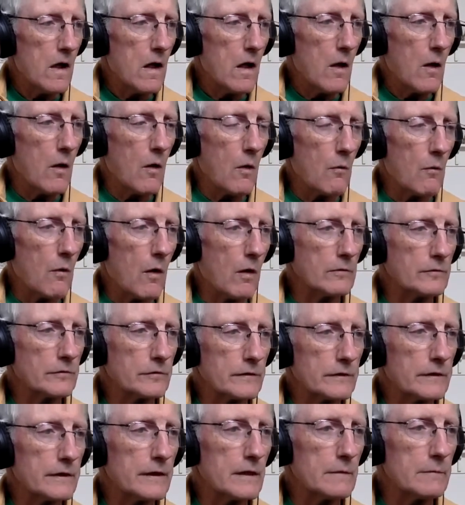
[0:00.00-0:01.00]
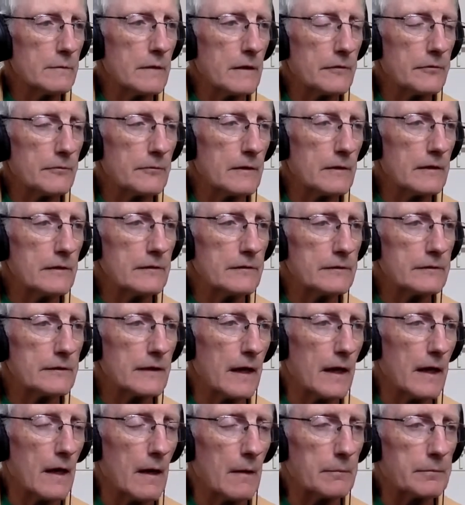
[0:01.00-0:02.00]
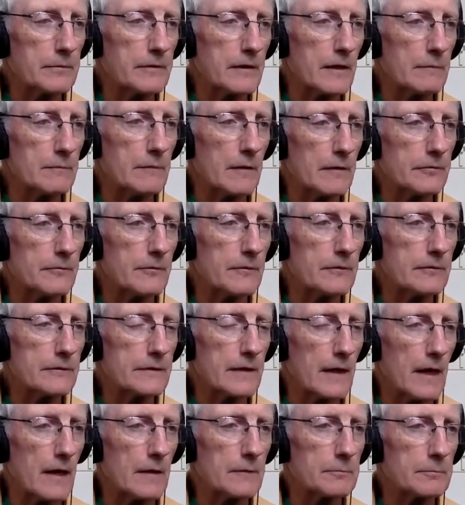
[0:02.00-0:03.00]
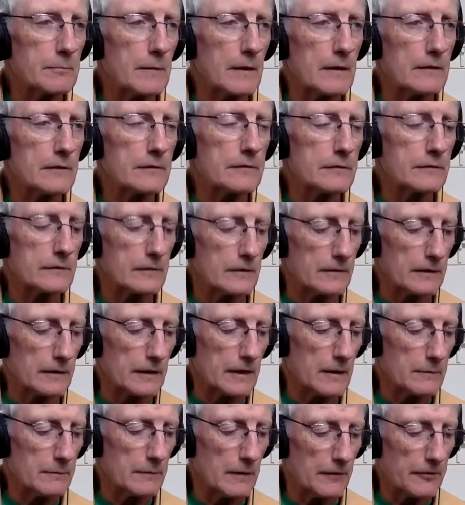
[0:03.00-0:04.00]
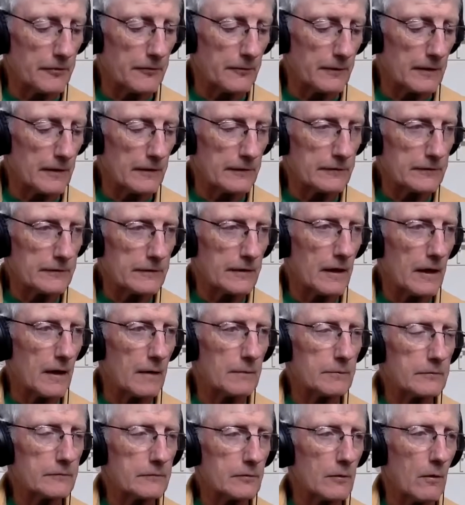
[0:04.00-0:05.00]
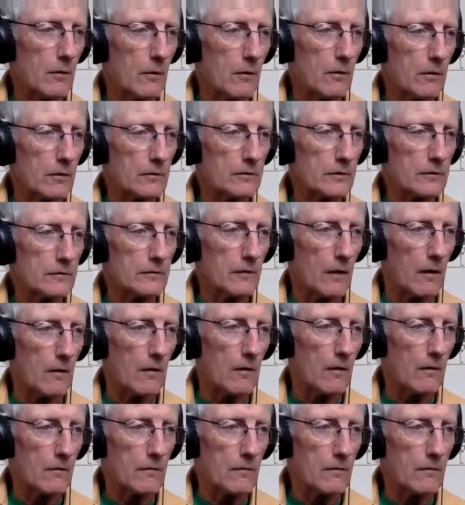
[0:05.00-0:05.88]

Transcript: So won't you give me 3 steps, give me 3 steps, mister, give me 3 steps toward the door.